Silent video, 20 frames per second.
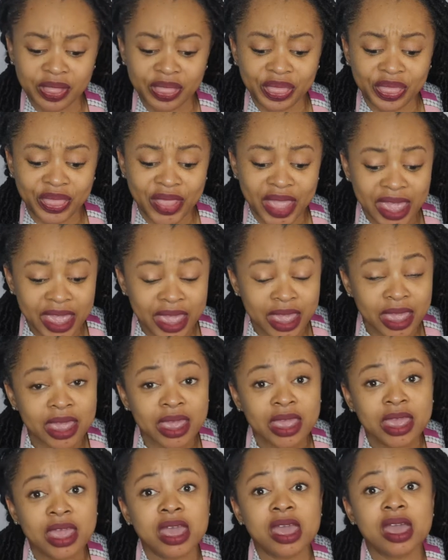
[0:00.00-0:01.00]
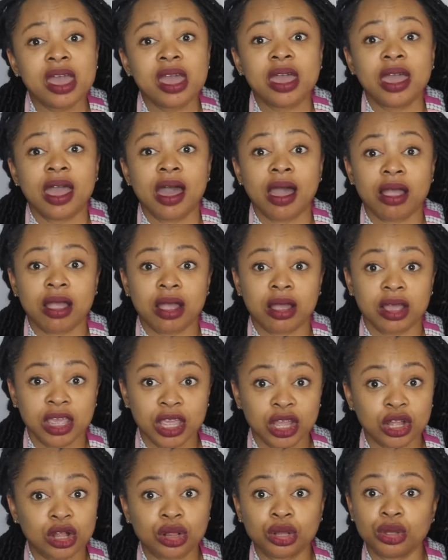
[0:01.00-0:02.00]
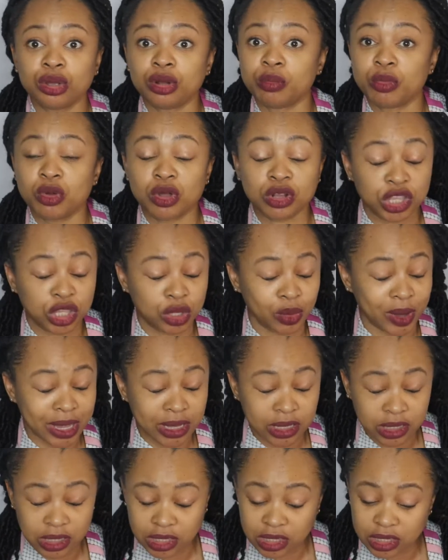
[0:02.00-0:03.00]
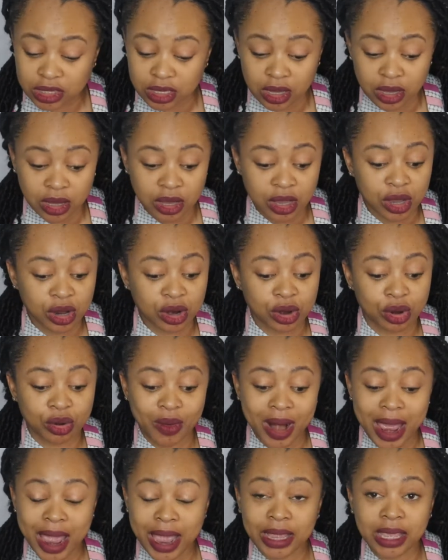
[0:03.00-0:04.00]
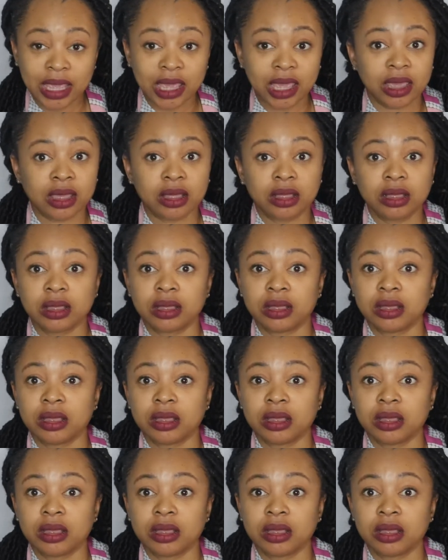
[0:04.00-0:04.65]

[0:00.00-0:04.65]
They include mood swings, crying,